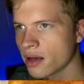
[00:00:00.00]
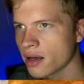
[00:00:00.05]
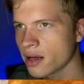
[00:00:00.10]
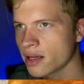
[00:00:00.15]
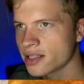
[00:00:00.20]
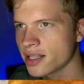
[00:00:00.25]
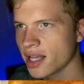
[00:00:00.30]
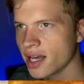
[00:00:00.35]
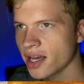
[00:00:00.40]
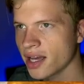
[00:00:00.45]

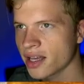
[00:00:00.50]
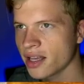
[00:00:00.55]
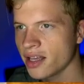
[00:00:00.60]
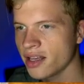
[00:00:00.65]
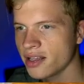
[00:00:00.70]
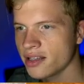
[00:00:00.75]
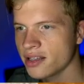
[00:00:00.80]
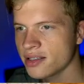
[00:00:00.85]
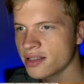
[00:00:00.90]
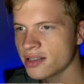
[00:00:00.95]
Is that
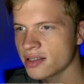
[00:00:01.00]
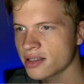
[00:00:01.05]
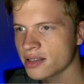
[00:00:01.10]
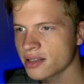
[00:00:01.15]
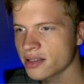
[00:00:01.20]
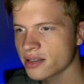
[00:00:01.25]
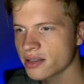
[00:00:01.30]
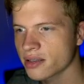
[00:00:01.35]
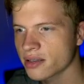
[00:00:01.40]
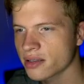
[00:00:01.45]

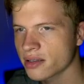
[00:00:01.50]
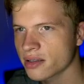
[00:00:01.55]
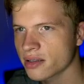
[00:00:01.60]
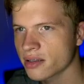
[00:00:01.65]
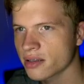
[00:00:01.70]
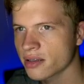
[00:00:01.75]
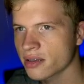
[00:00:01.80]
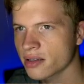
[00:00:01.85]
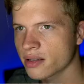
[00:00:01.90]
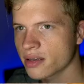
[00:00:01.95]
his
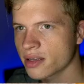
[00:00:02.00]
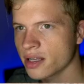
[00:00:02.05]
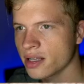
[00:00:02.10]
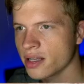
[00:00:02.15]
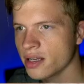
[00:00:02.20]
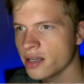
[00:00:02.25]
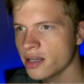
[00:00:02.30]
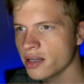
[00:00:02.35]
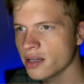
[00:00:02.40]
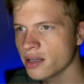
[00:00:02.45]

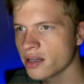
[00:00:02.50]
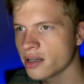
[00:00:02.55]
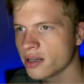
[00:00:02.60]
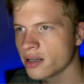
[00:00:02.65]
thing?